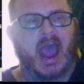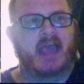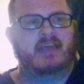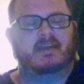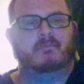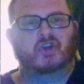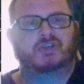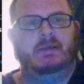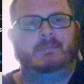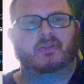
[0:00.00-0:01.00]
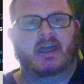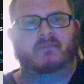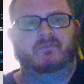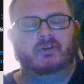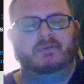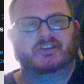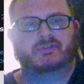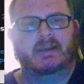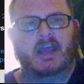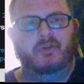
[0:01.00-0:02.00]
I think most people that are viewing this
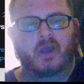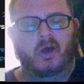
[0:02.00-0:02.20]
right now know